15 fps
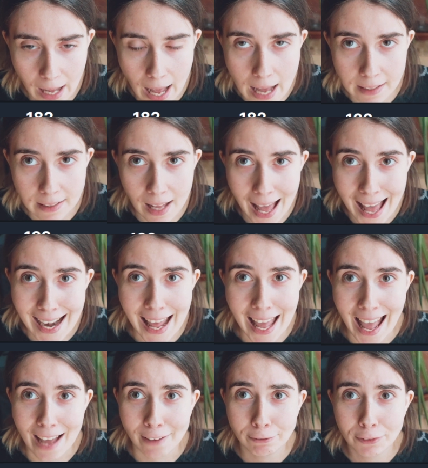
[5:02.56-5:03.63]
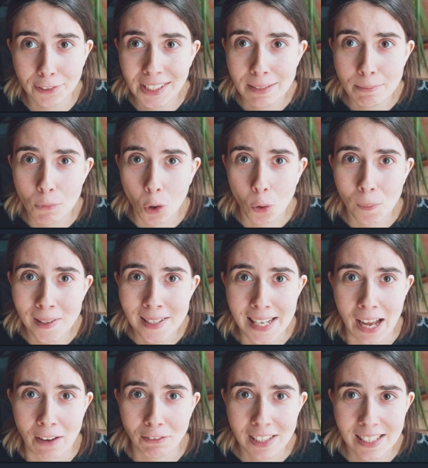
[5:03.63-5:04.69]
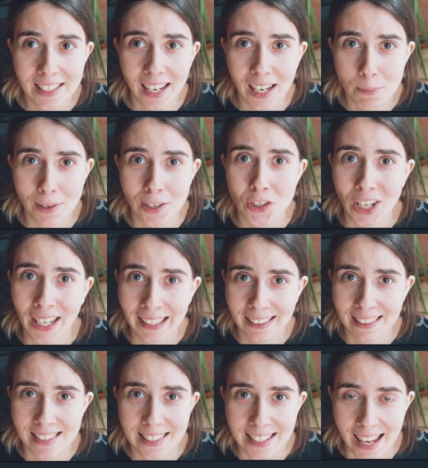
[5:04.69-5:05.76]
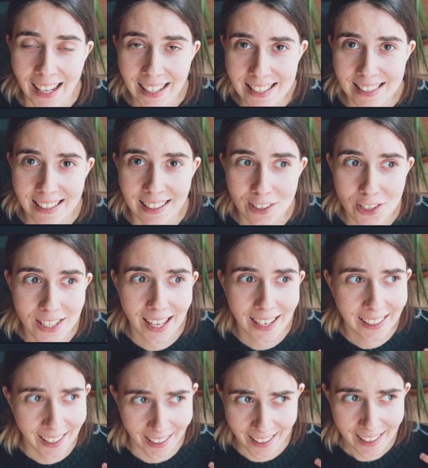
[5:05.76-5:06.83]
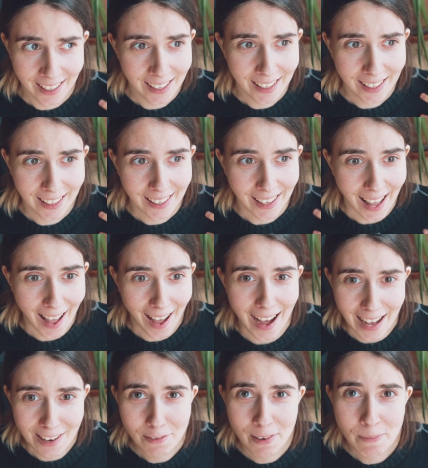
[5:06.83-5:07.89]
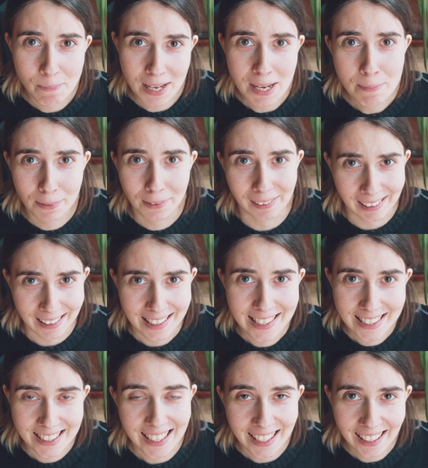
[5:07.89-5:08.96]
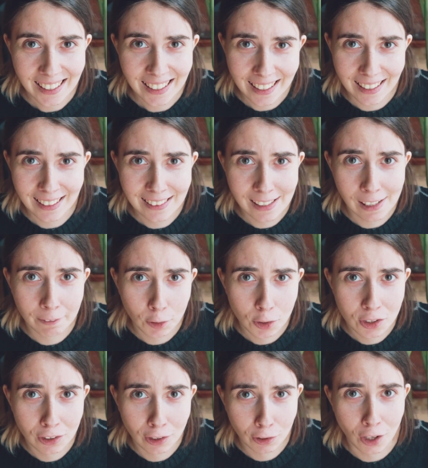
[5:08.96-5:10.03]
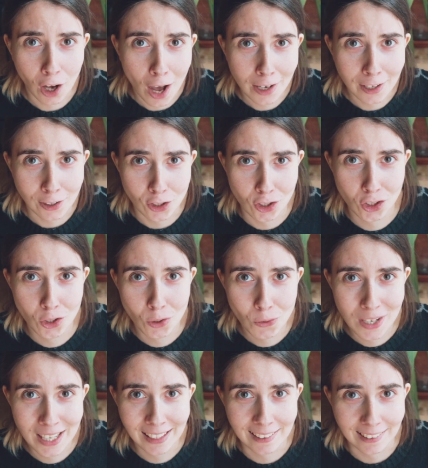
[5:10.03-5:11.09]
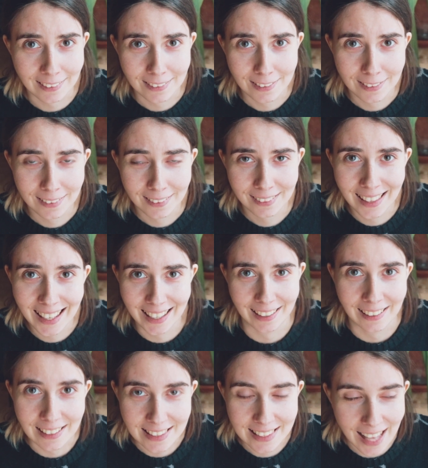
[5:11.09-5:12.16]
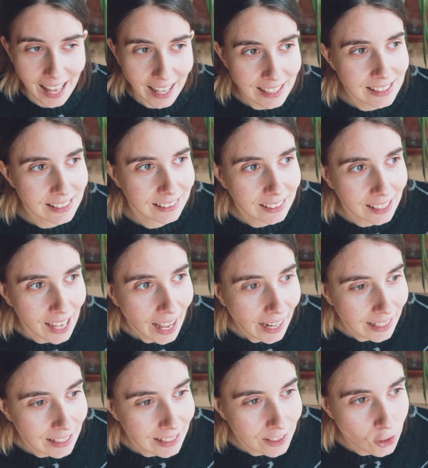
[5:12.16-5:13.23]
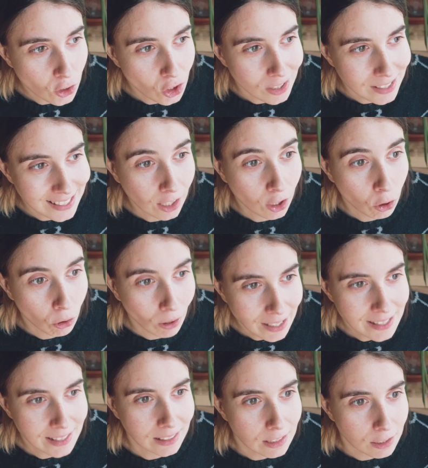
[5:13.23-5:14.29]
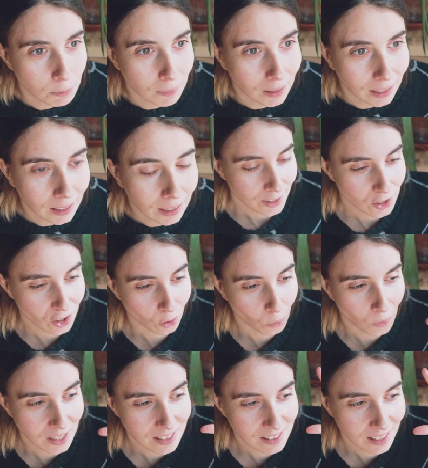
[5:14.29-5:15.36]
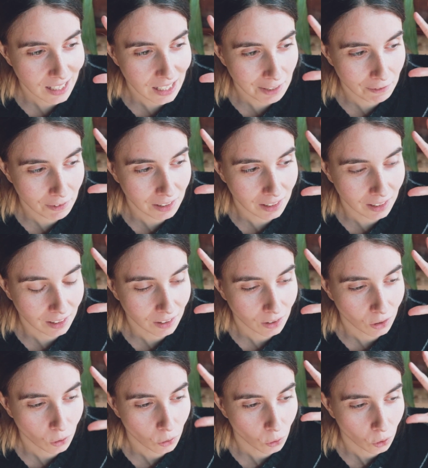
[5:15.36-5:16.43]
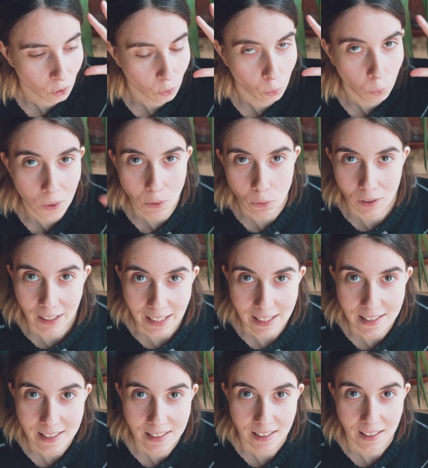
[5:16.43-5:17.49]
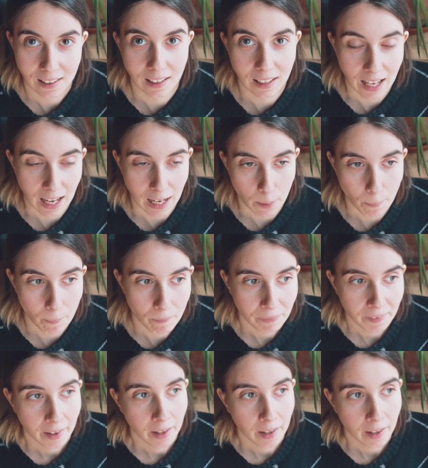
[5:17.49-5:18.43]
at every moment, every time I check the stats, there's like 100 people sitting in their virtual cottage doing things, and that is just crazy to me. So Wednesday evening we released the game.